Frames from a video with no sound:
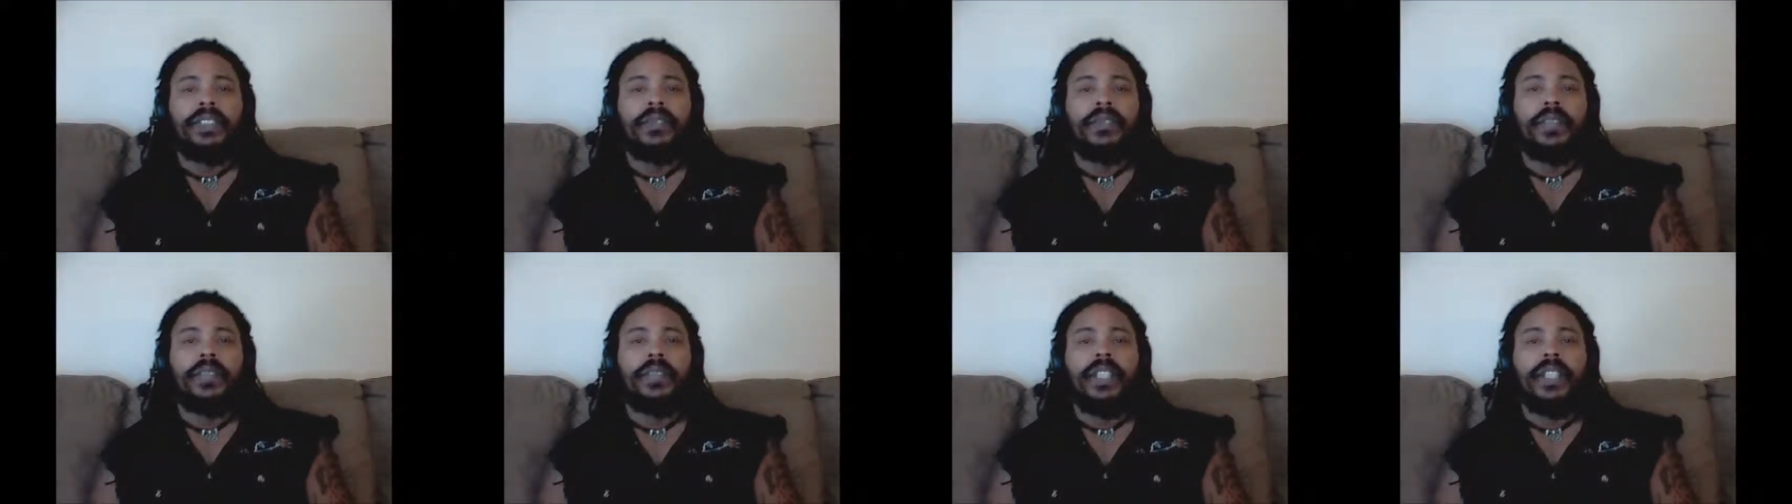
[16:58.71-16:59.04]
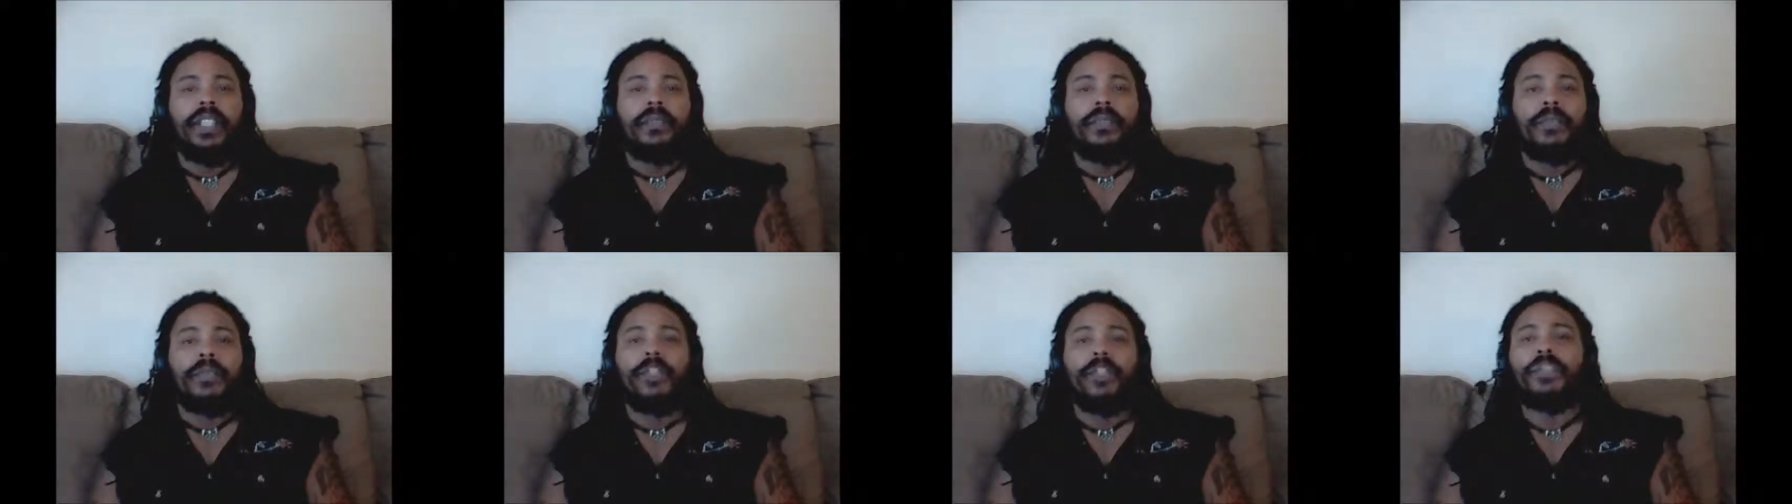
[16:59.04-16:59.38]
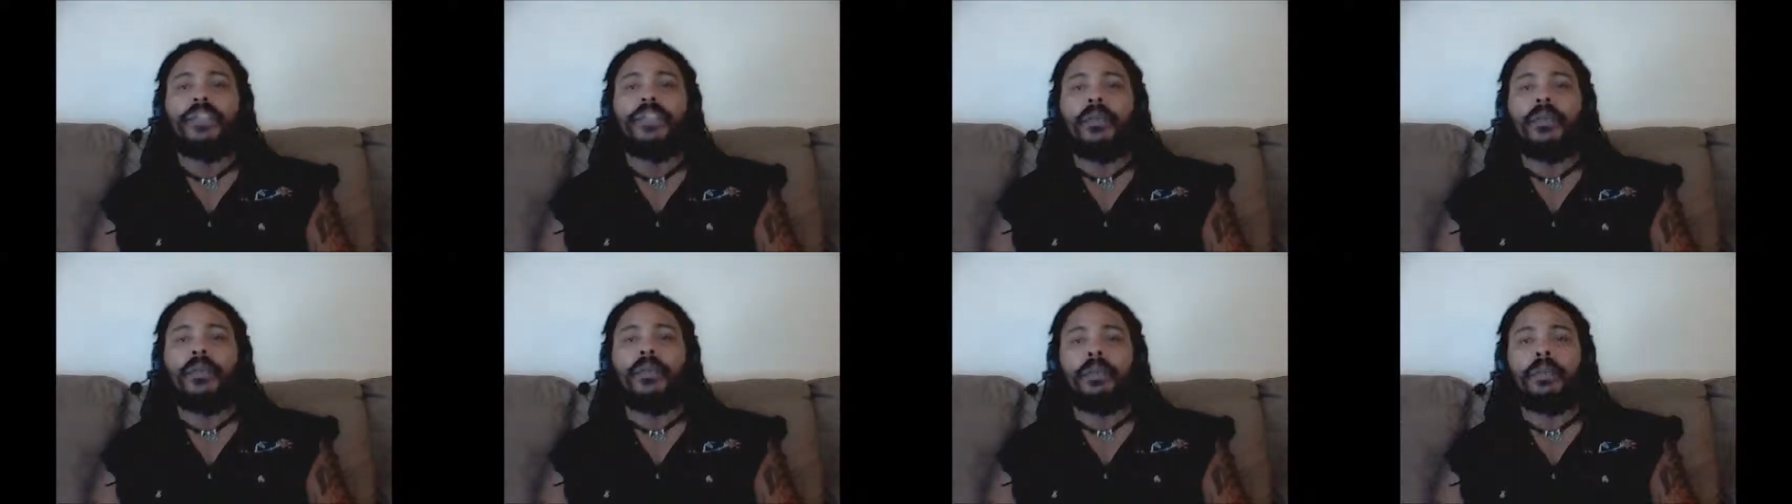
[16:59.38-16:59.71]

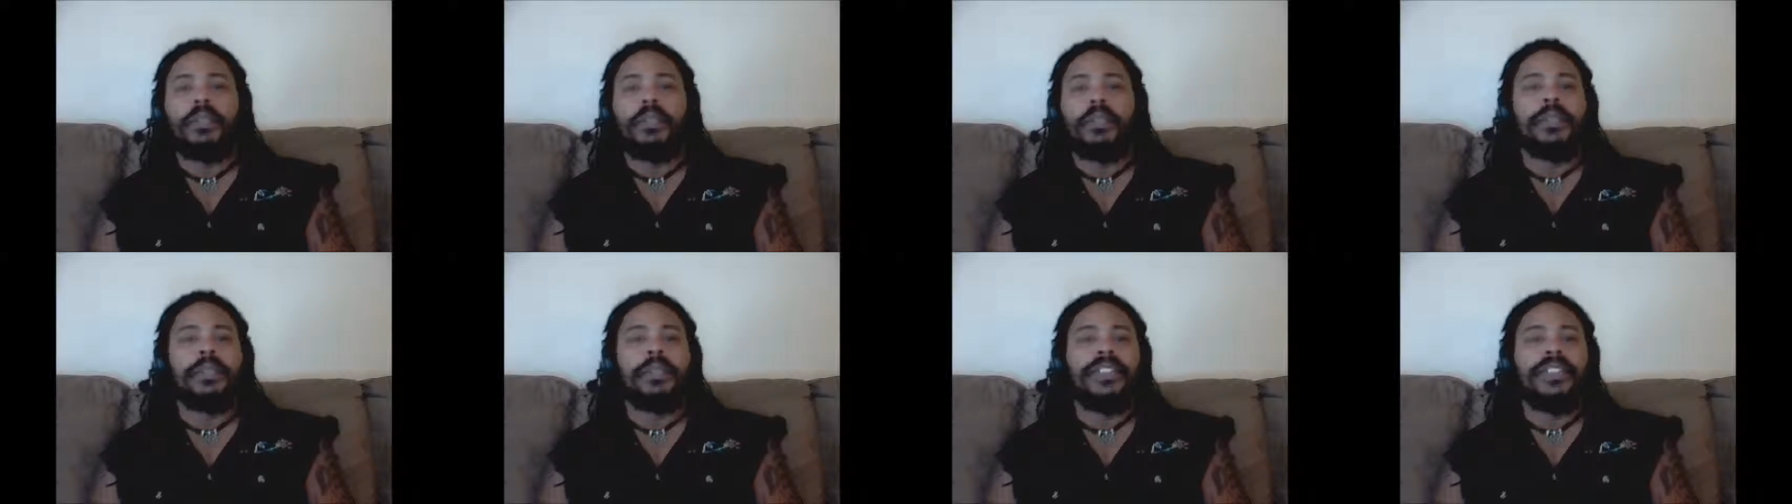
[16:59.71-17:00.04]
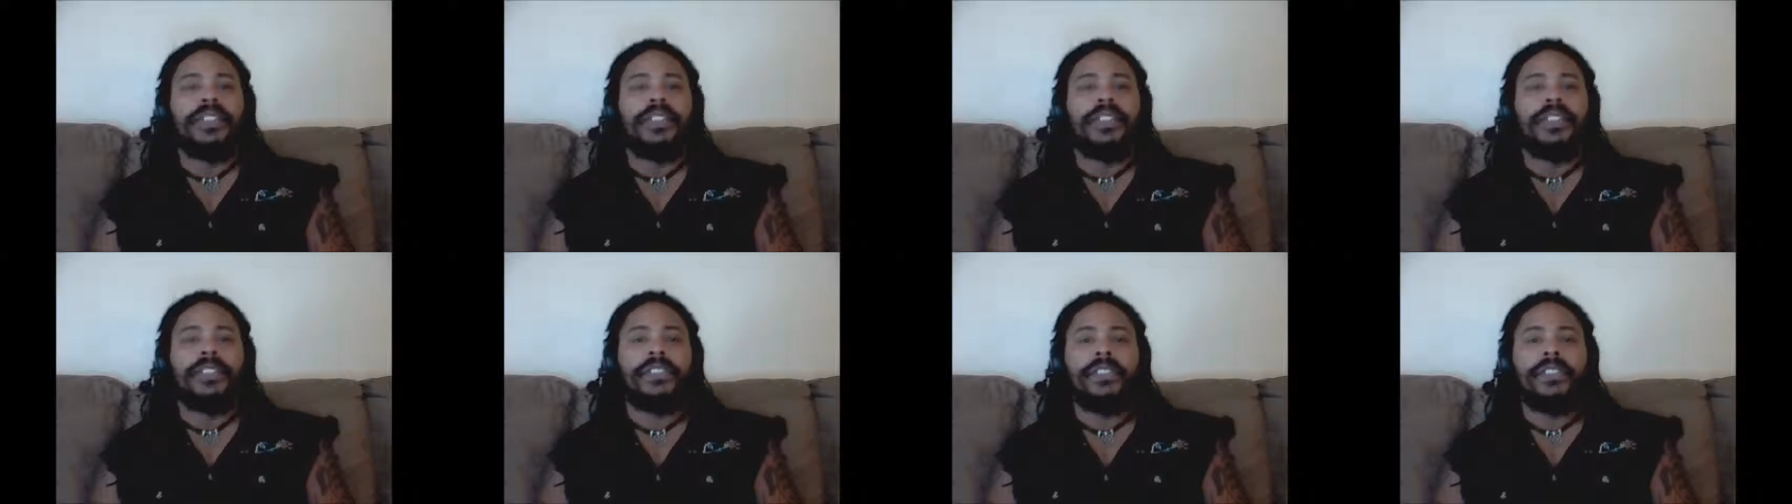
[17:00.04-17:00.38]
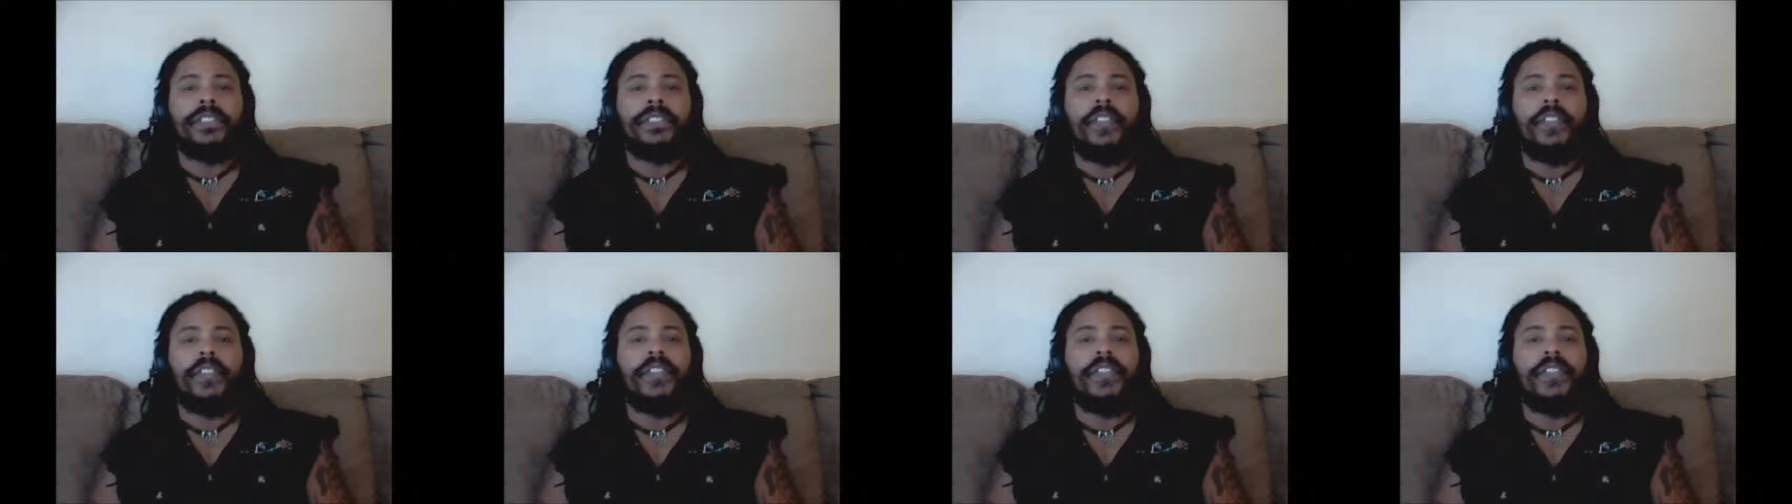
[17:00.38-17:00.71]
ritual purposes
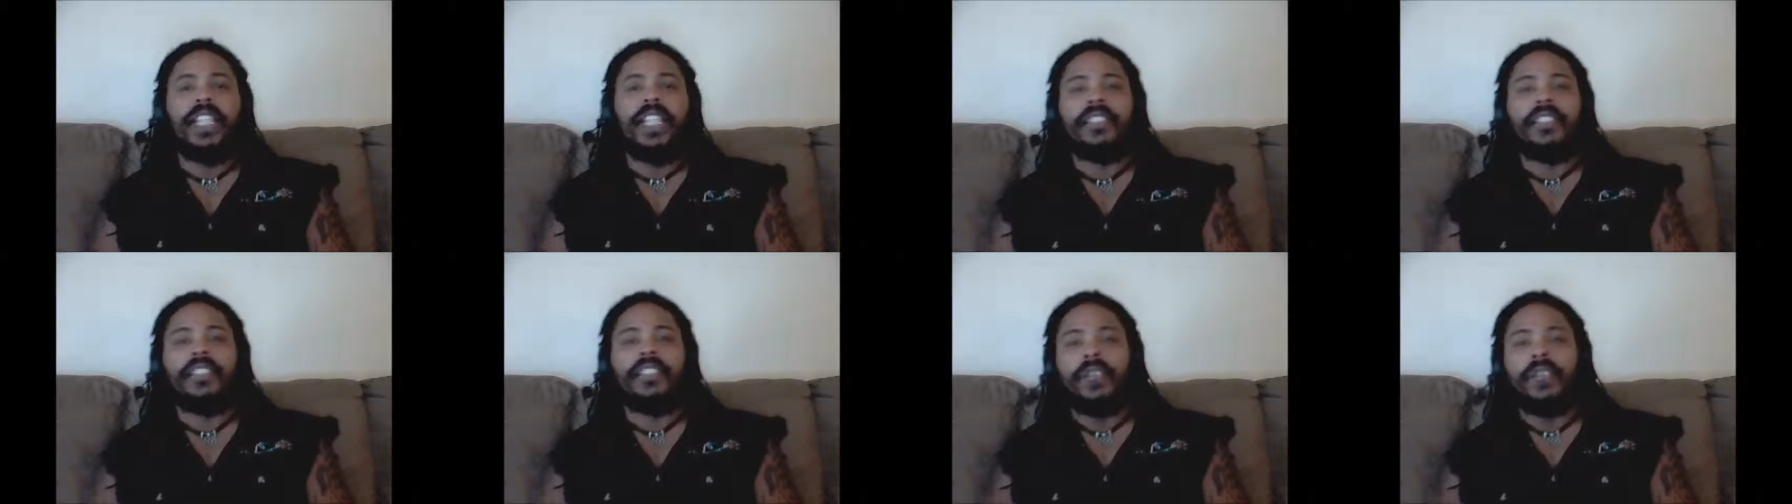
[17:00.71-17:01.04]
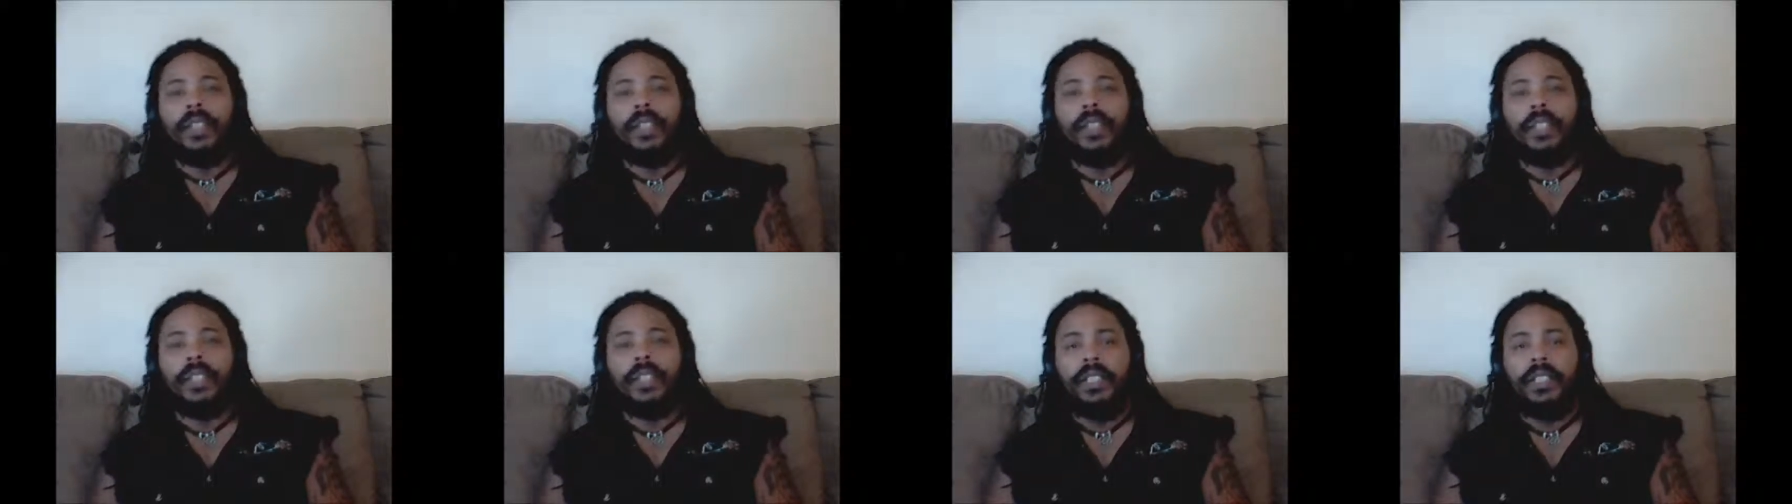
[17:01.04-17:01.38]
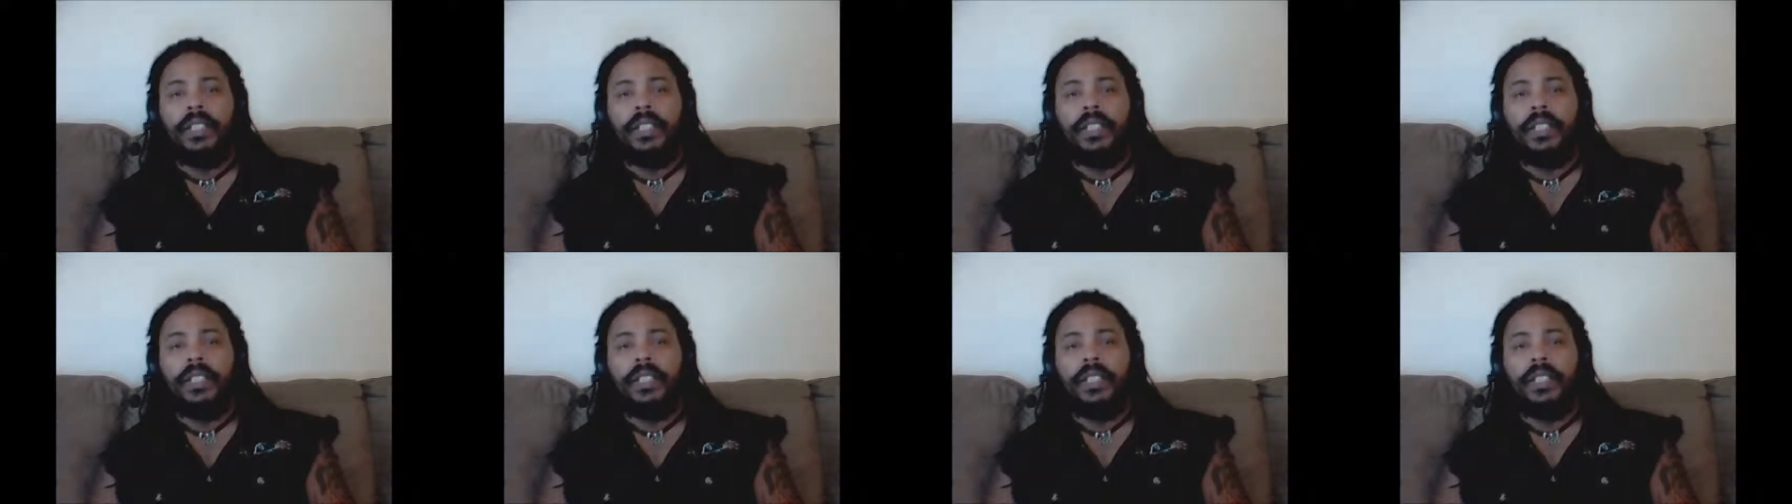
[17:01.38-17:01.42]
of any sort.